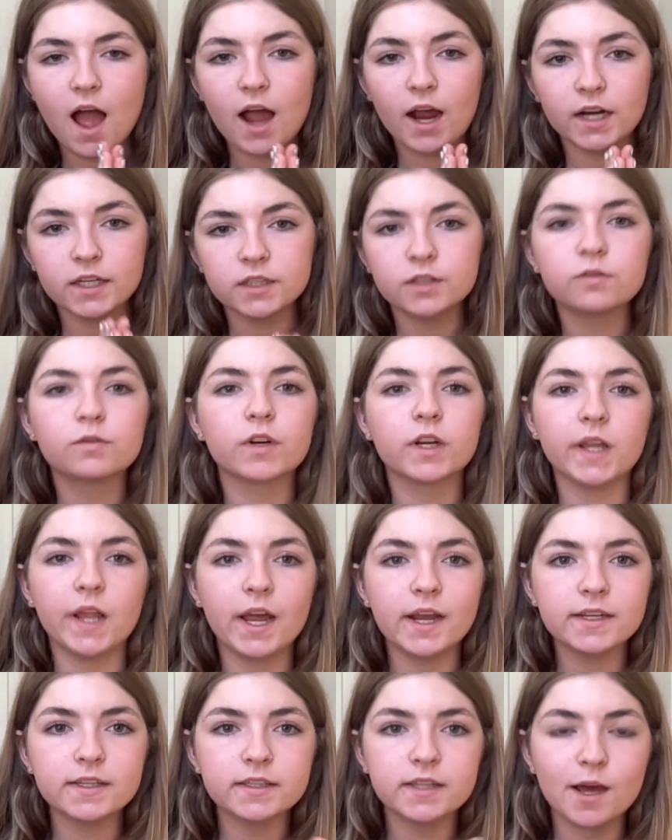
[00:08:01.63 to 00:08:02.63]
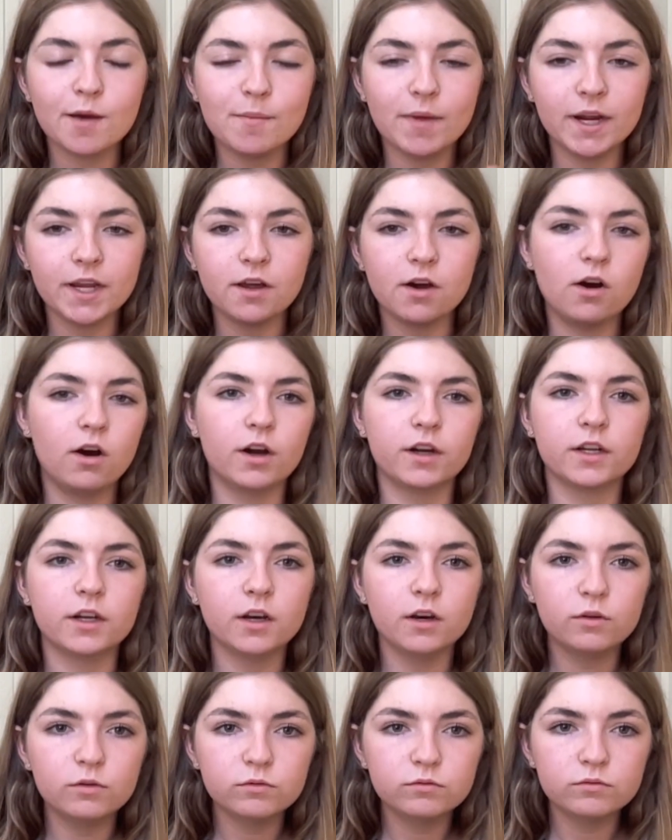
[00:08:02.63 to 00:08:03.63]
I didn't realize that my
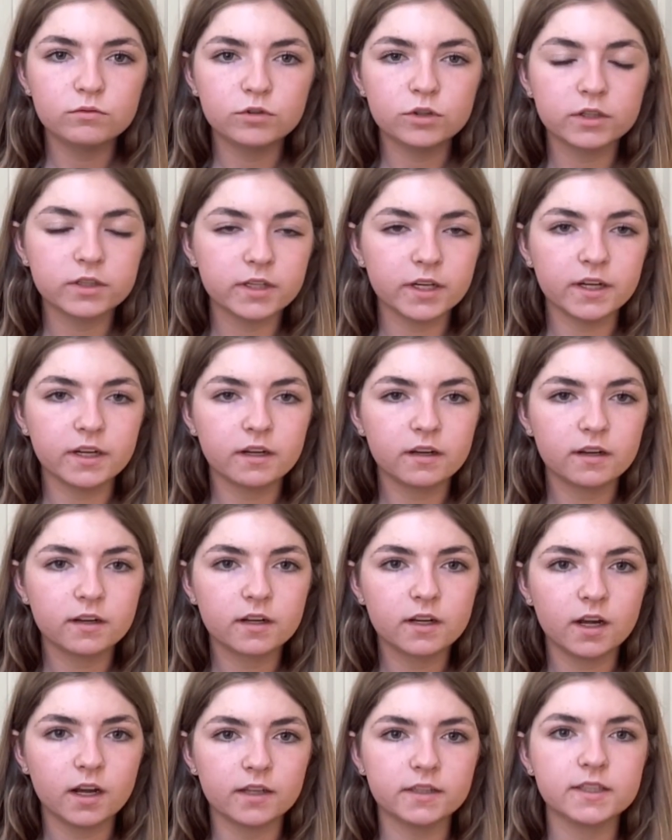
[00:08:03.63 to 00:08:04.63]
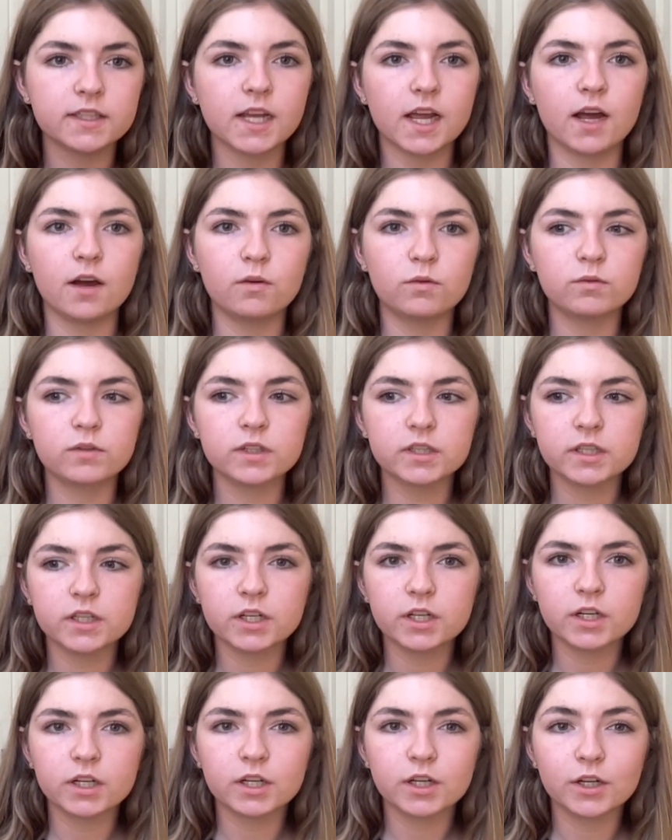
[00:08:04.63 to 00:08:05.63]
audio just like cuts out.
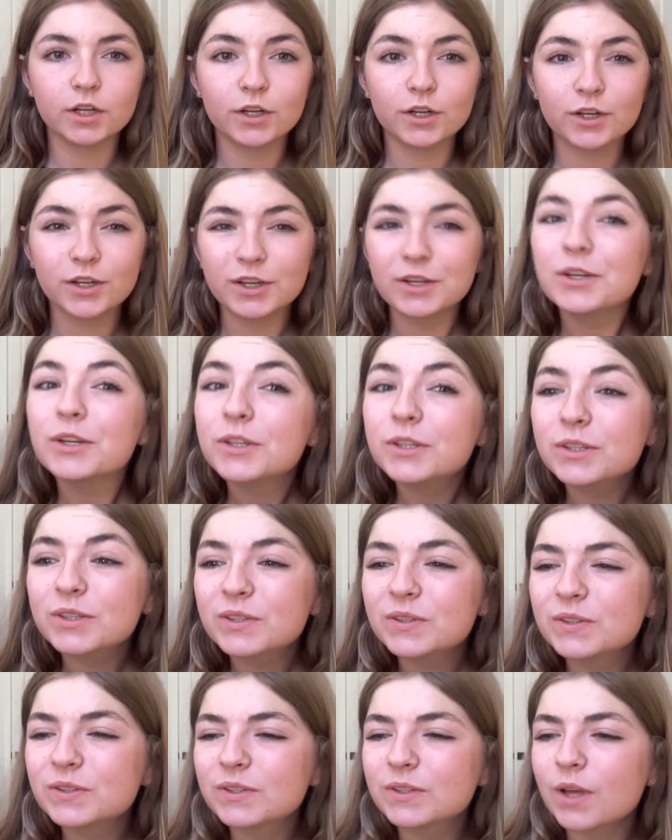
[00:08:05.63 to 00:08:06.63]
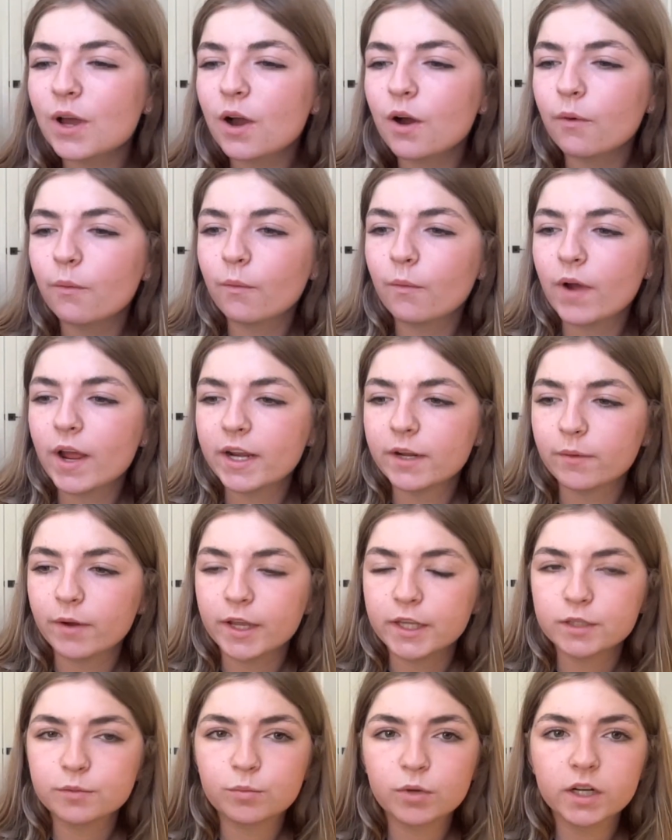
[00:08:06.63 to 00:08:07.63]
So
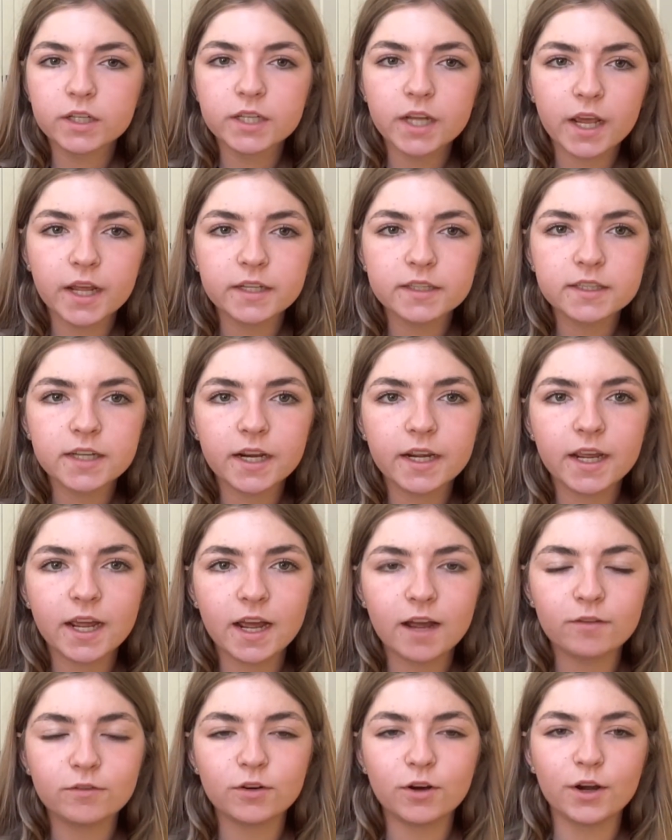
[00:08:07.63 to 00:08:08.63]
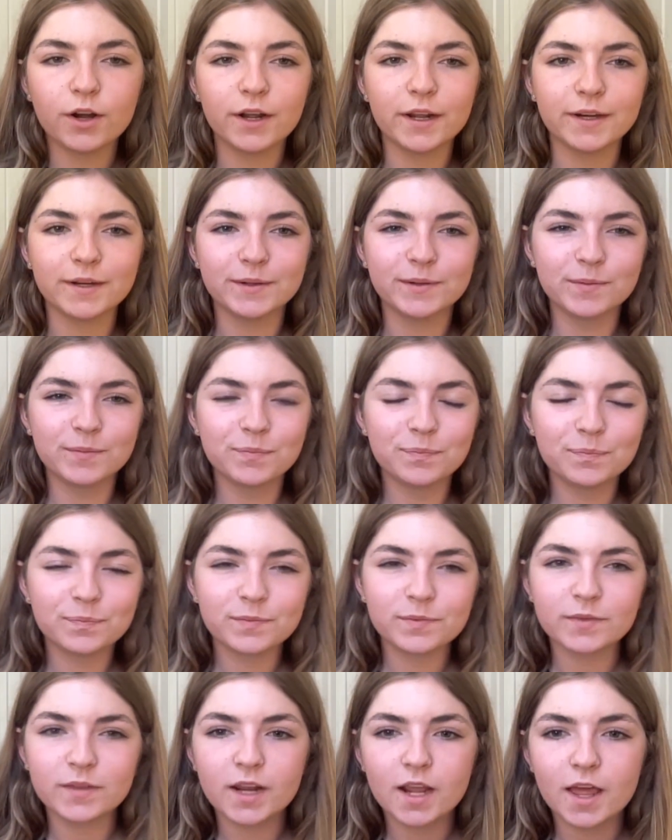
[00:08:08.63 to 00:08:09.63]
anyways, pretend I have on
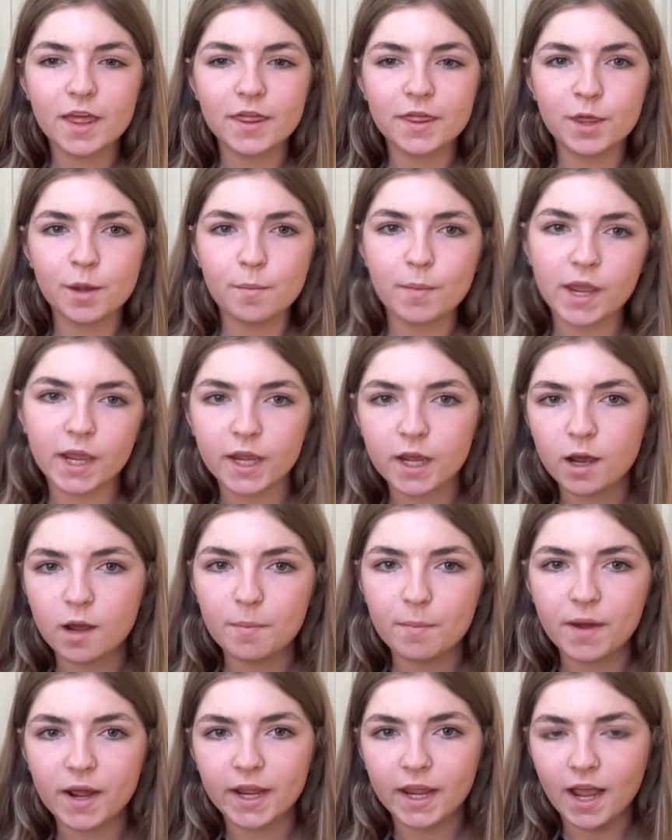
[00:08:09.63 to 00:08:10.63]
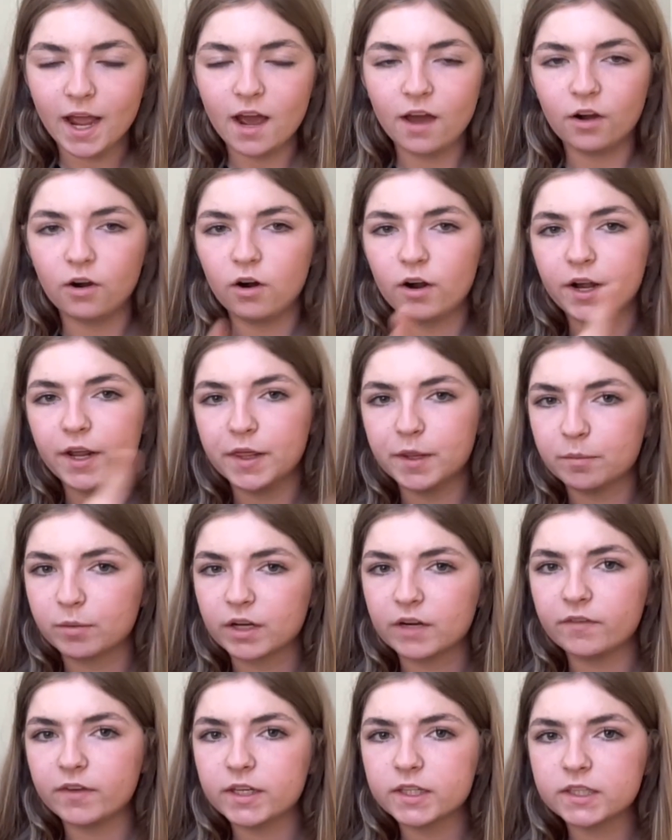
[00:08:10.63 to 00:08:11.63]
the makeup I had on in the
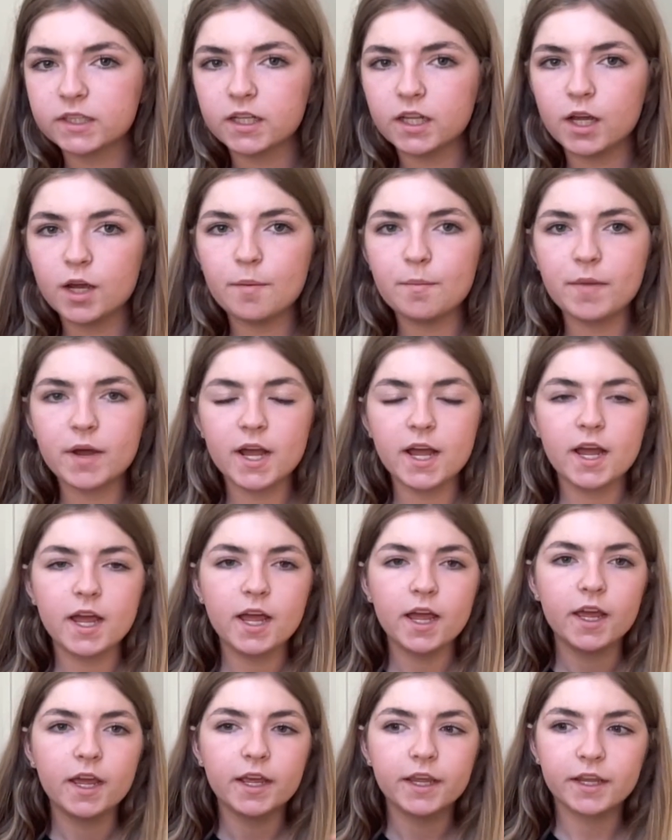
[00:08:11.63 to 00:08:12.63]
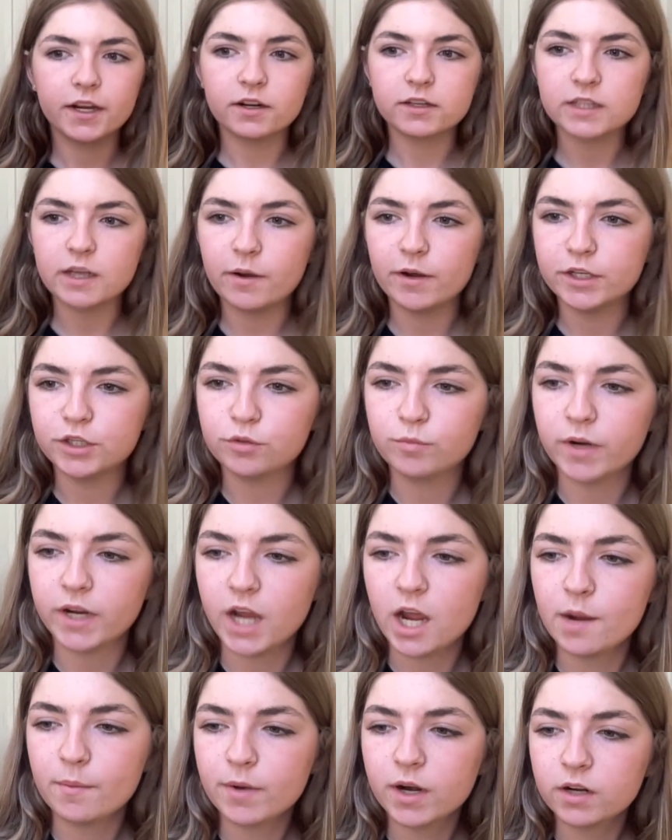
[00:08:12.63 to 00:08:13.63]
previous clip. Here's how I do my
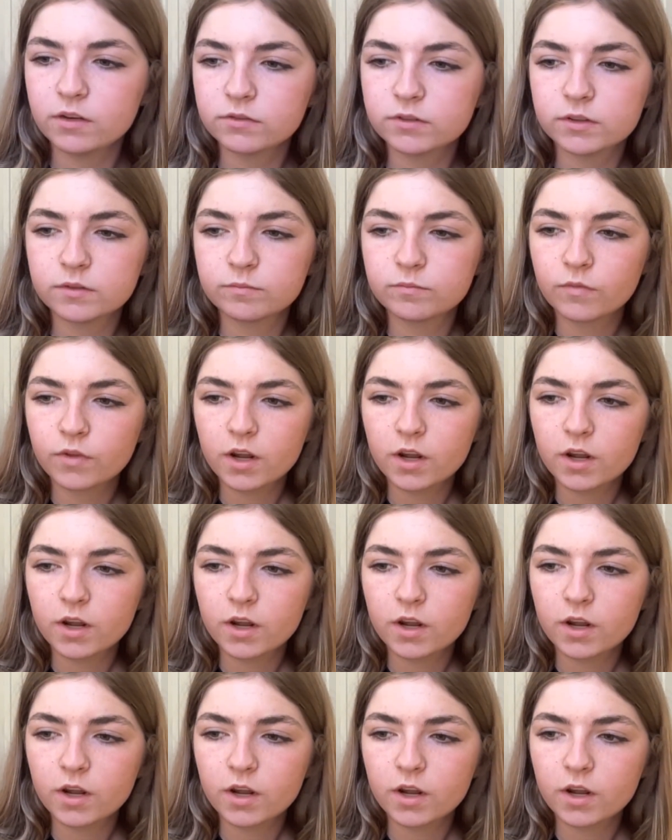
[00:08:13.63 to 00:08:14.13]
eyebrows.